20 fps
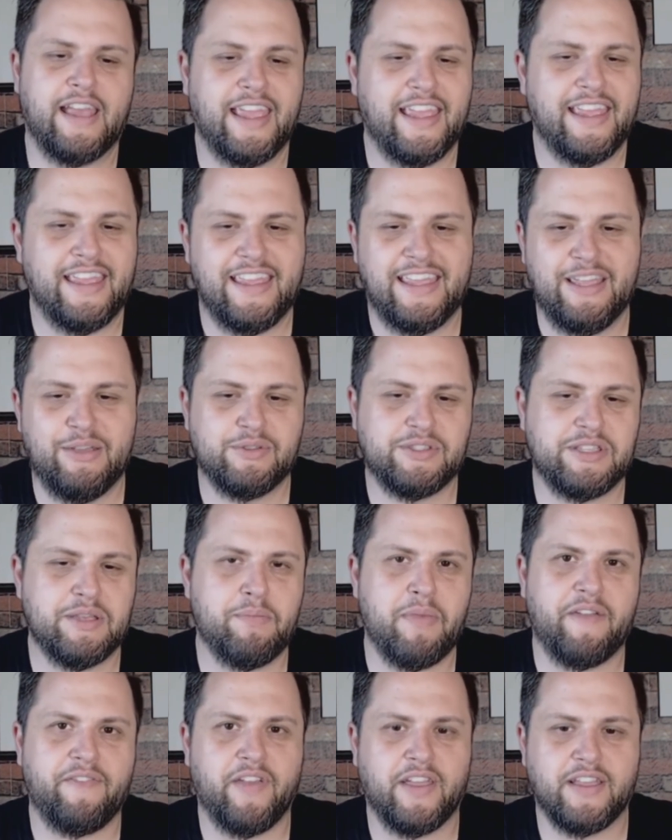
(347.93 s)
He was in
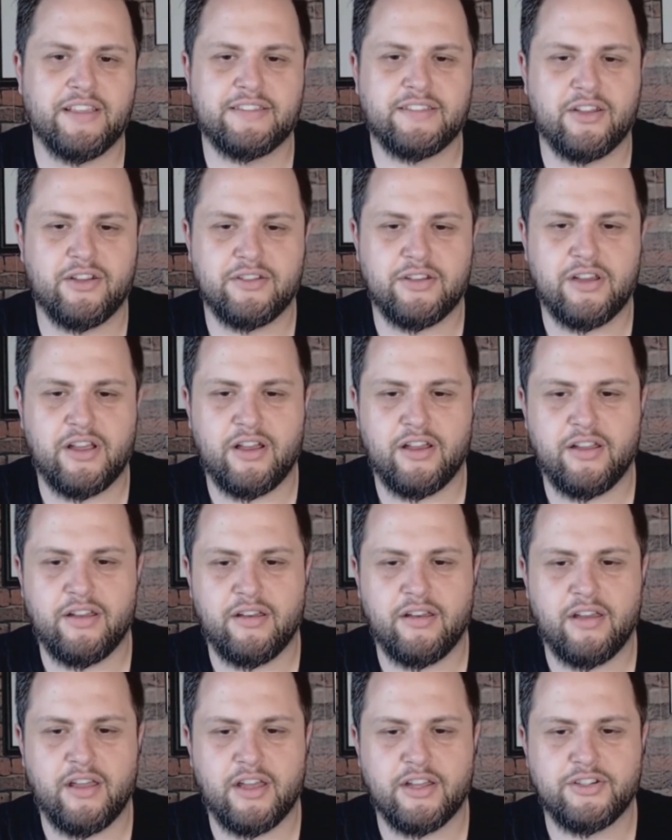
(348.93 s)
my face
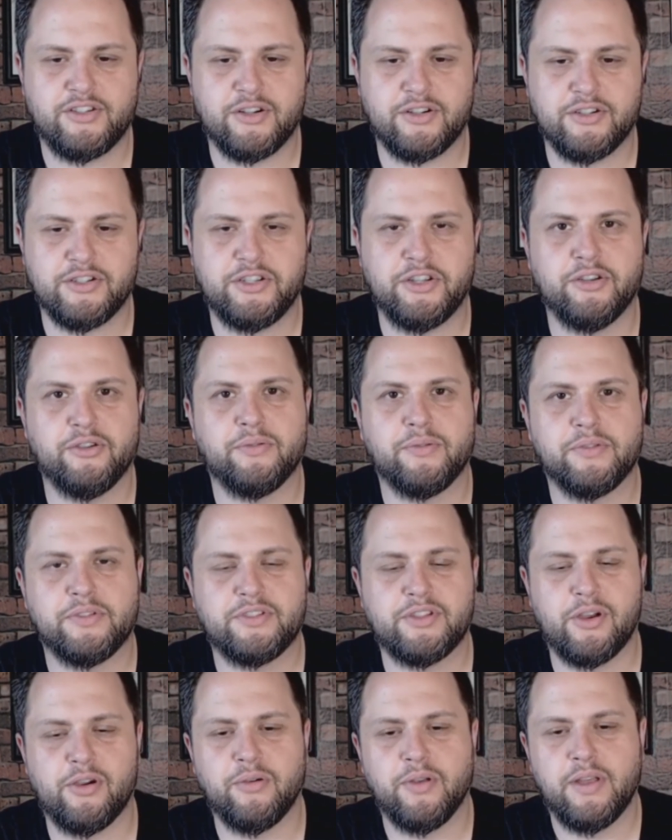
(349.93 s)
on turn 2.
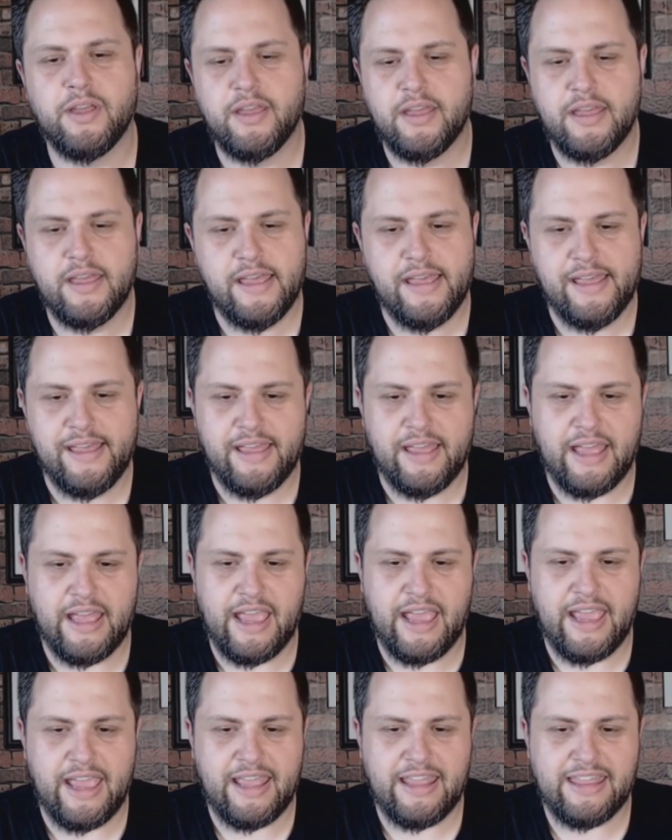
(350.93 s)
So
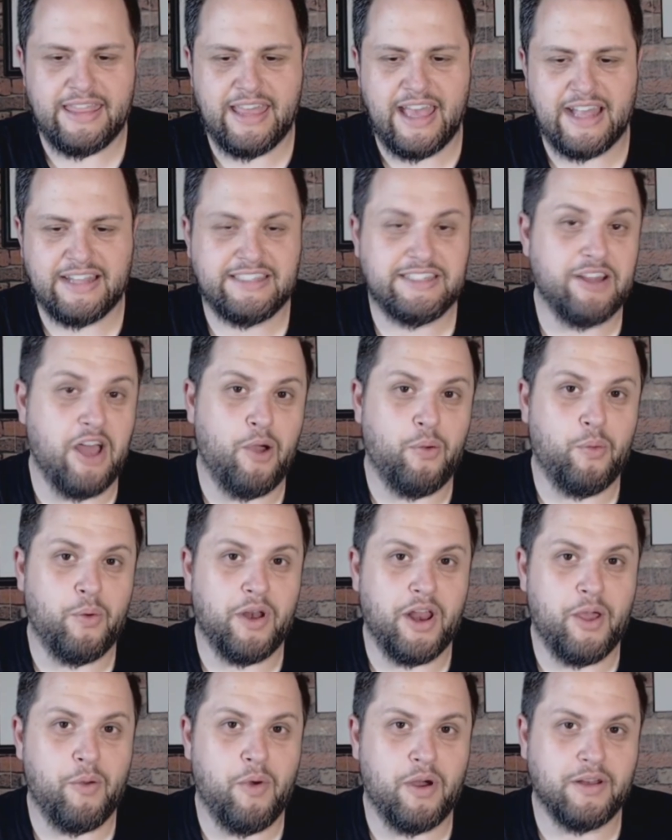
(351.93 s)
that's not what
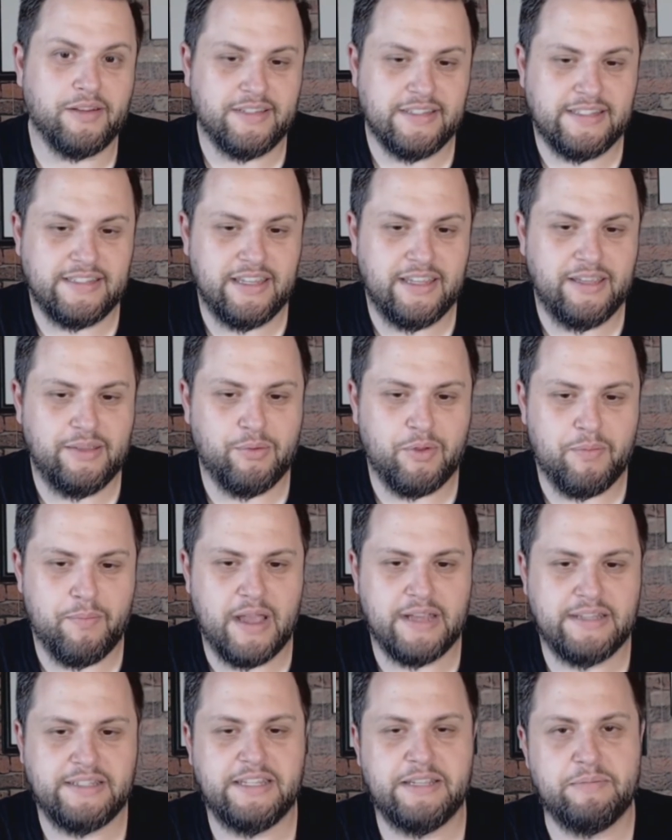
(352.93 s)
I want to see with
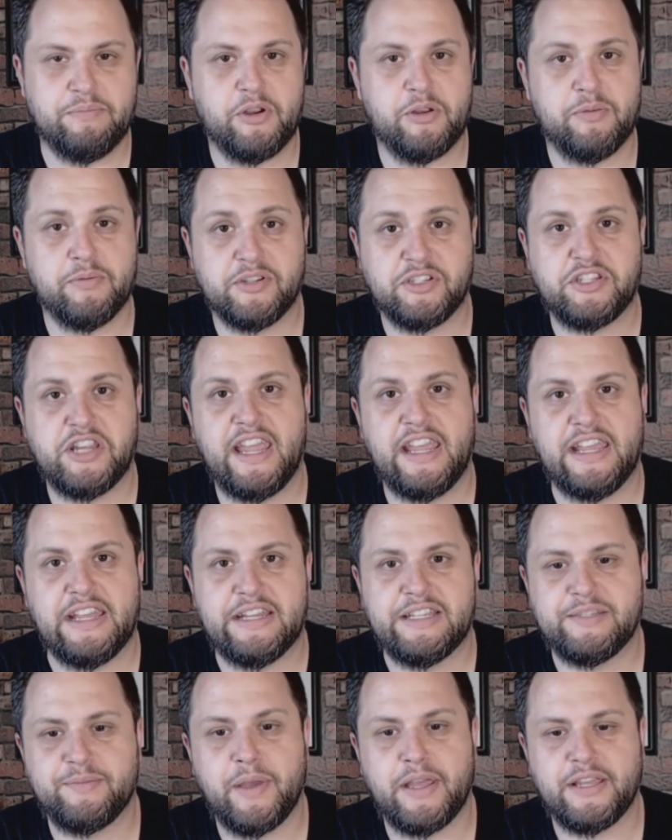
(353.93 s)
my team pretty much staying in
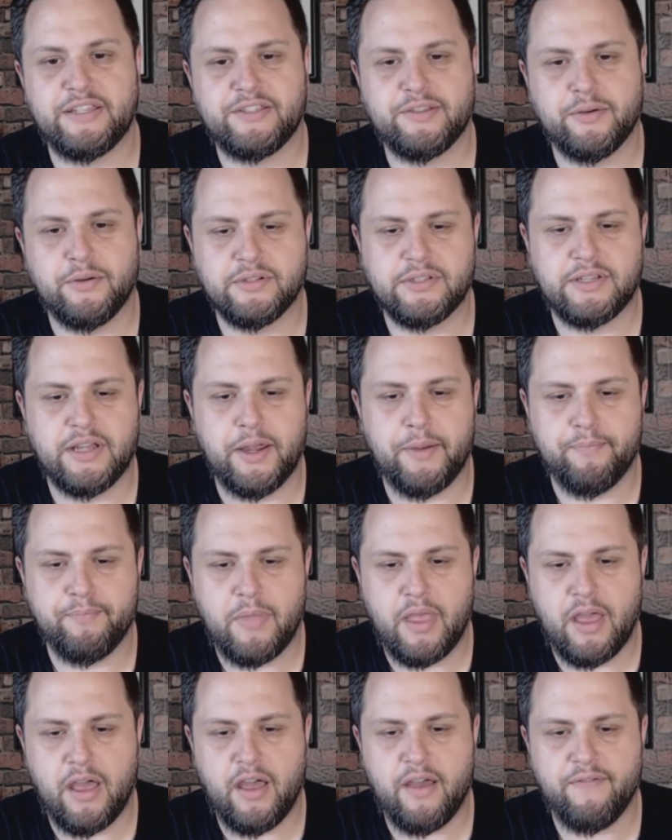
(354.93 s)
his base the whole time.
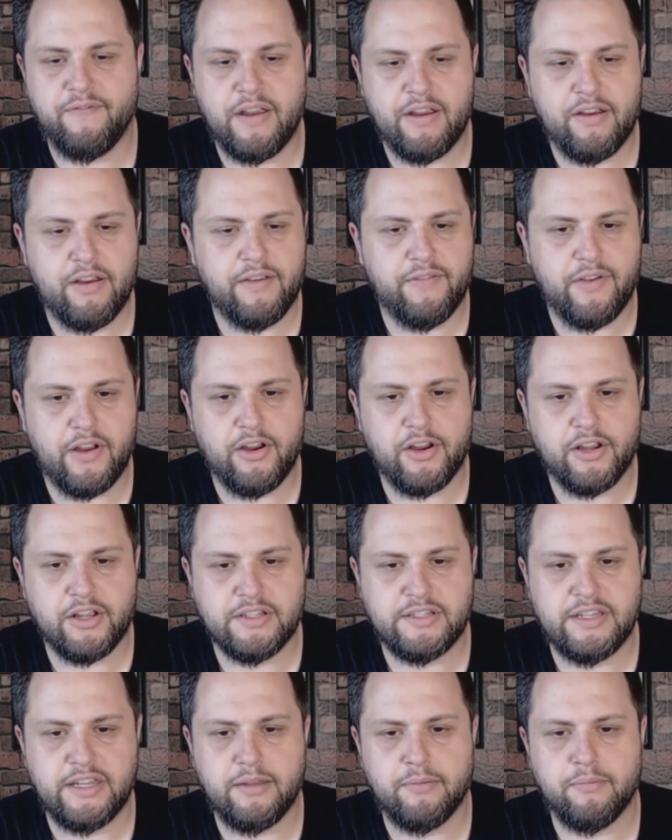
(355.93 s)
Very, very good
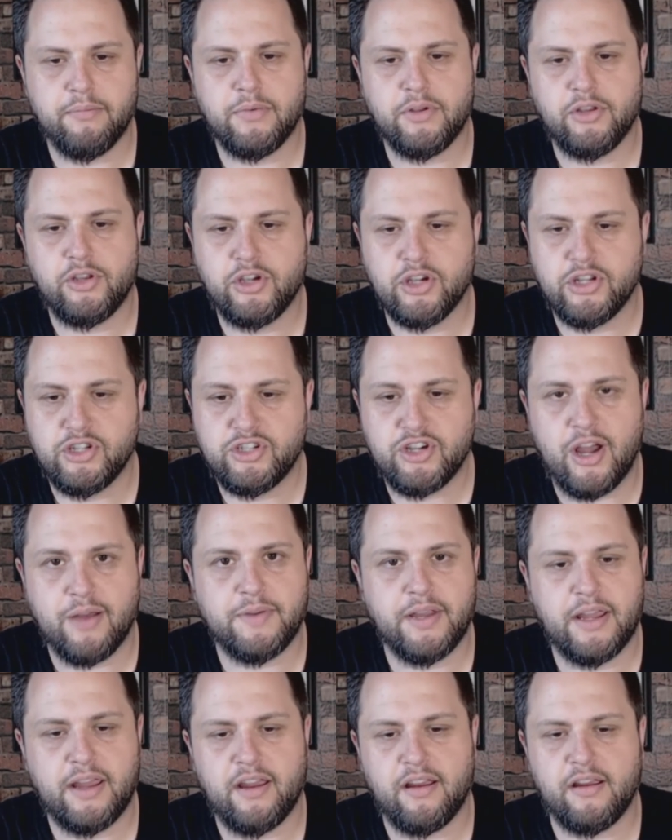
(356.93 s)
team. Good job
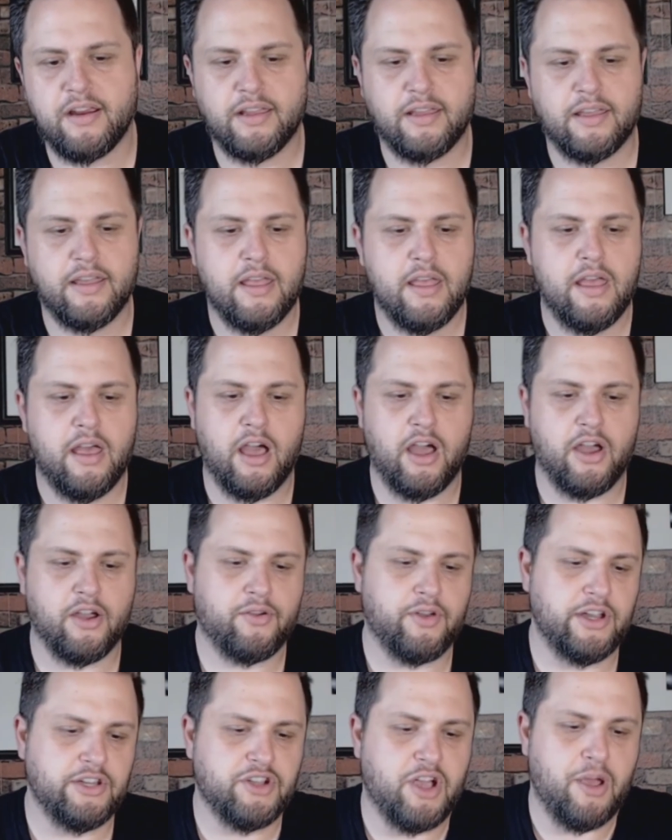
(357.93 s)
to Eric.
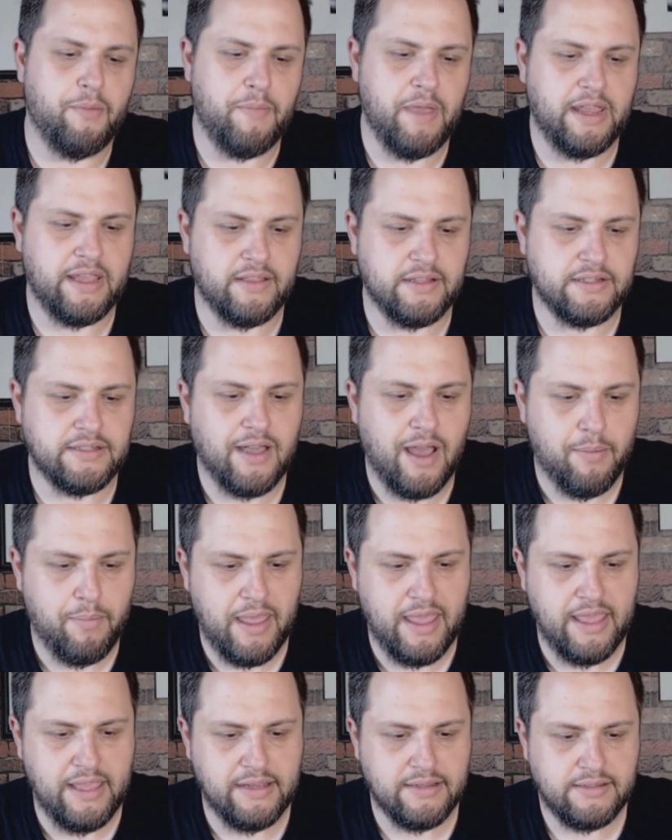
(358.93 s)
Great job making the top
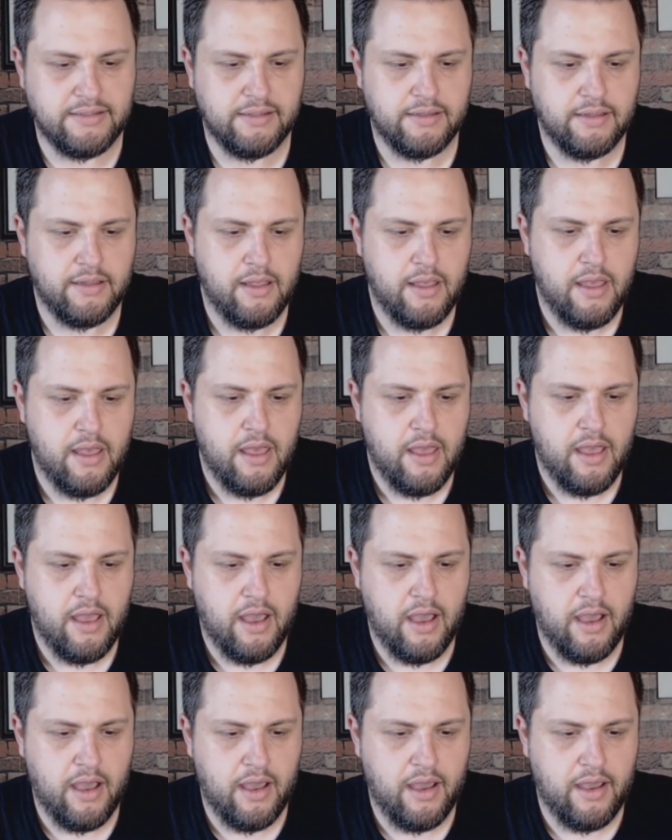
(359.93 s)
8.
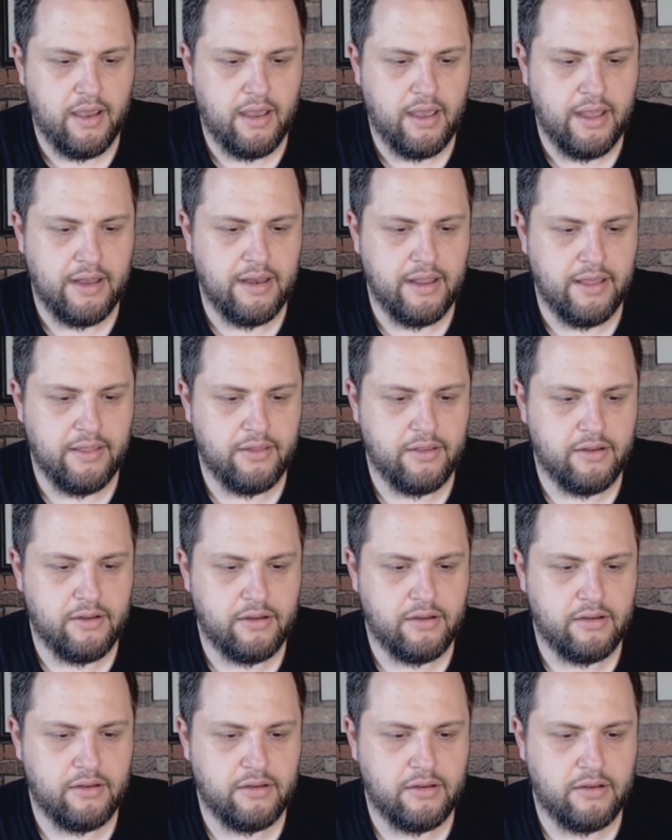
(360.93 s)

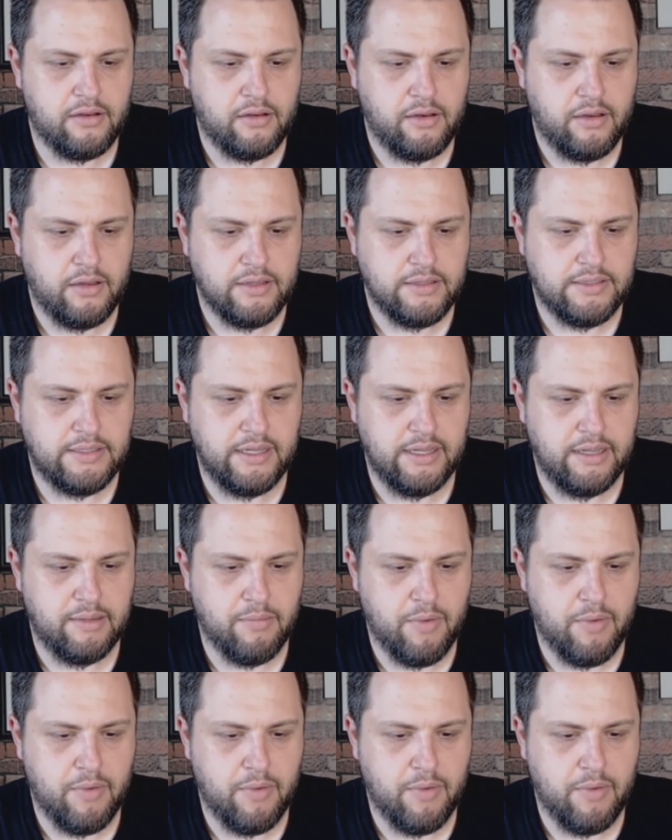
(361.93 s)
Another team